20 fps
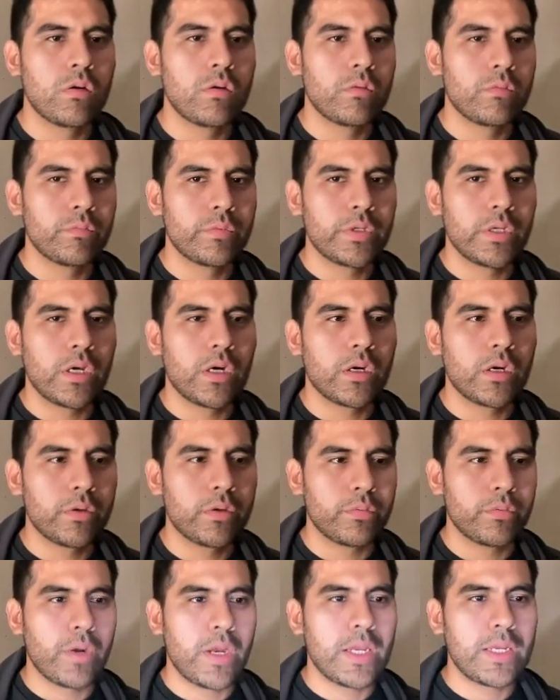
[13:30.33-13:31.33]
we are
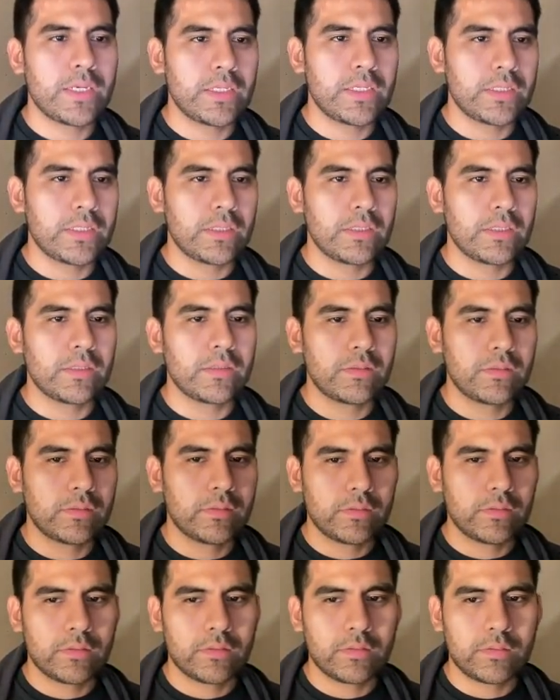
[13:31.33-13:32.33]
writing
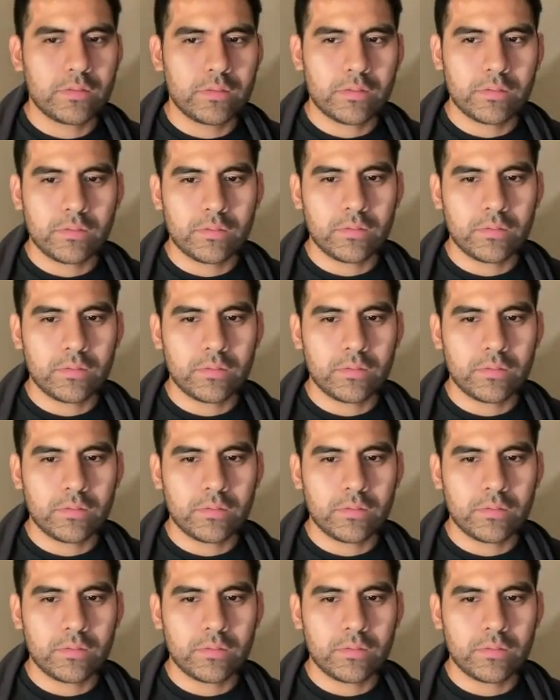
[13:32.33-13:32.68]
this.